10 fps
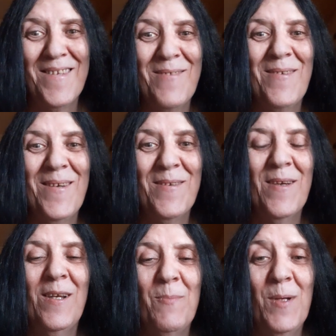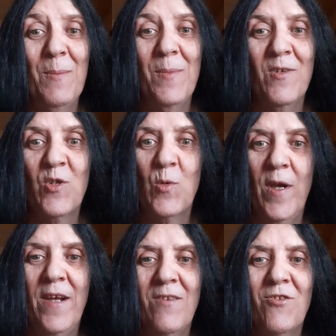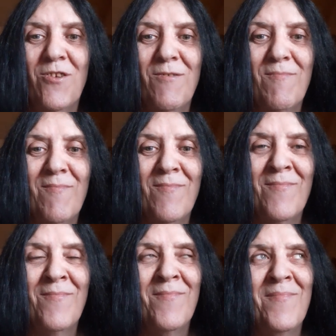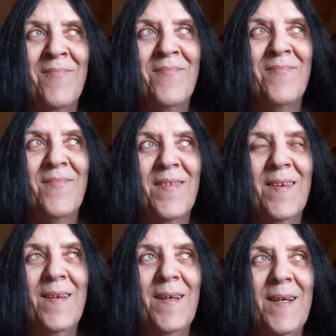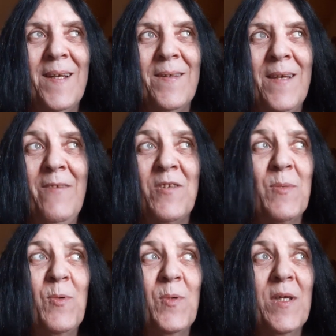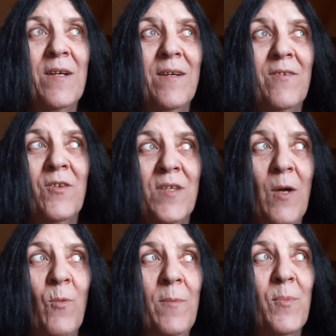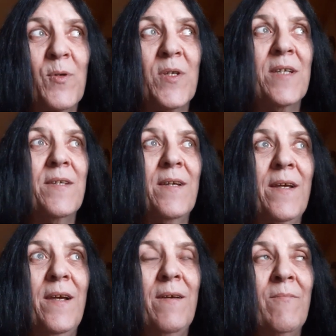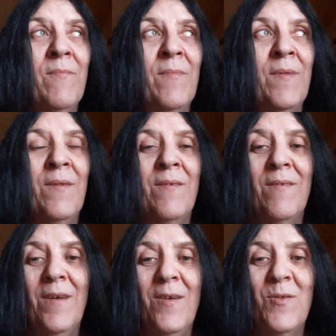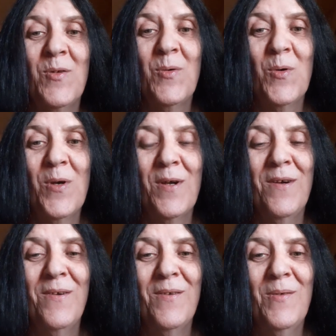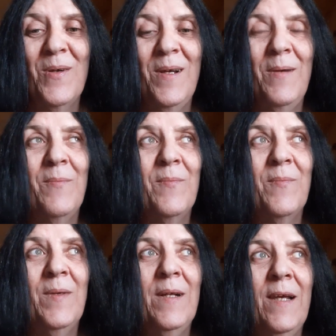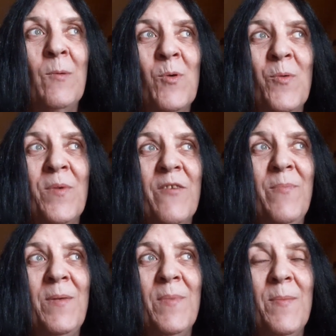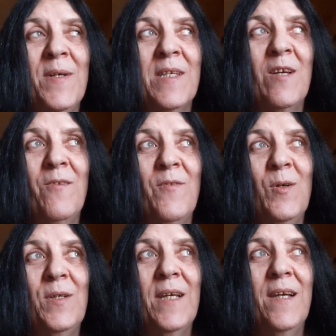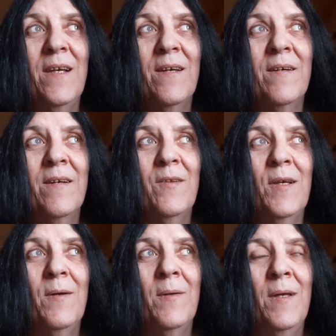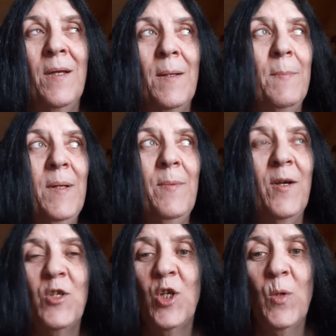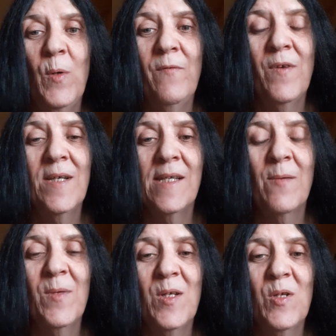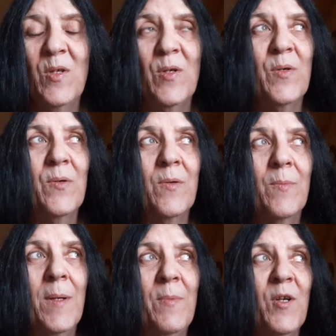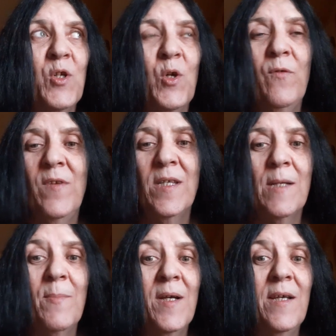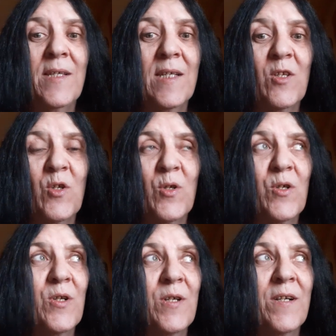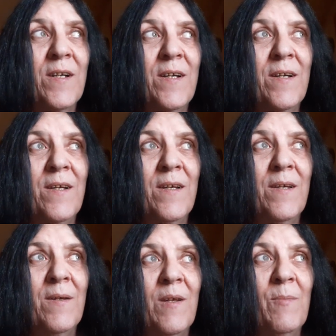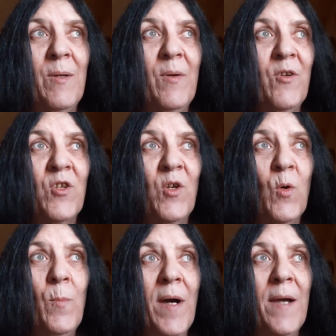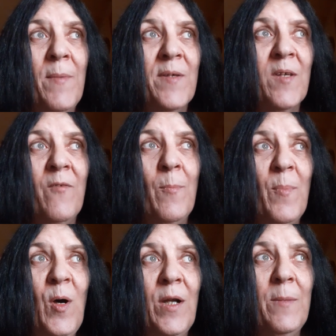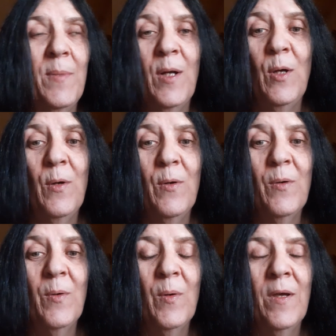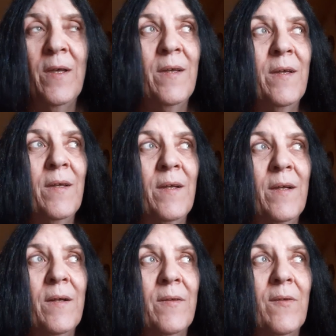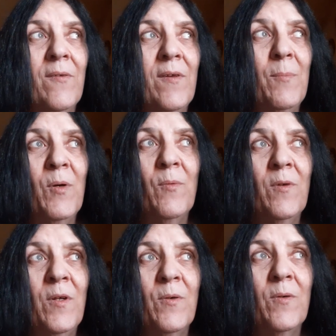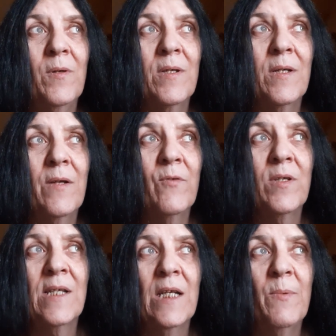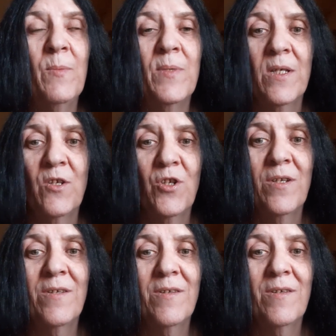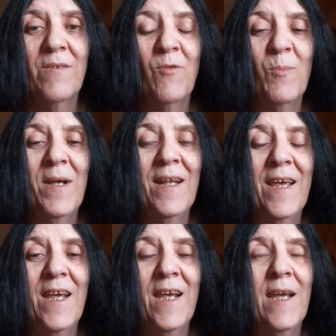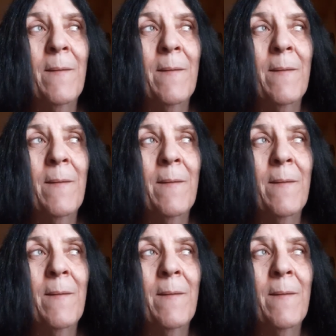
Sometimes I could be a bit strange. I can. I haven't spoke to just that one person today at the store, right? And I come home and I've been by myself all day. I thought, maybe I should out and find something to do. Maybe I should go visit my sister. Maybe I should go buy myself a body pillow to see about, you know, different sleeping positions for my leg.